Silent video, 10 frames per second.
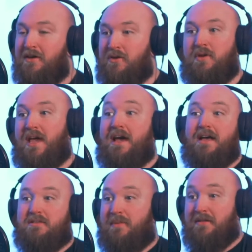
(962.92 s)
Who
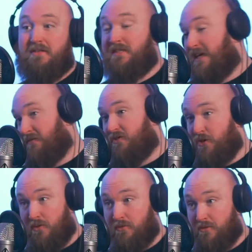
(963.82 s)
cares about the state of
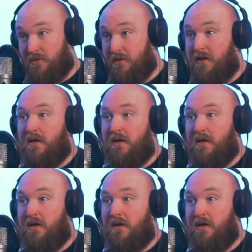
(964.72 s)
schools?